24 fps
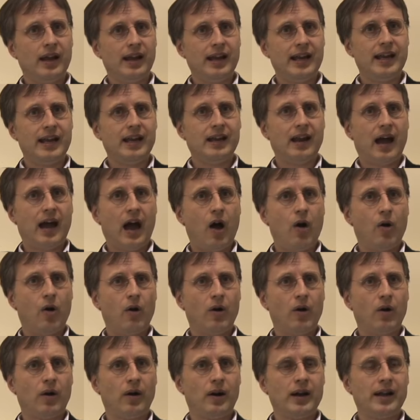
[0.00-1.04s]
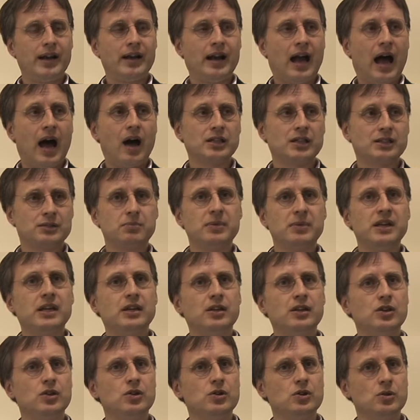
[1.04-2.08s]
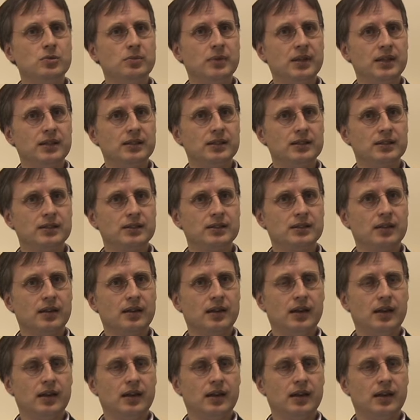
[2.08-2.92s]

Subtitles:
in us being humans,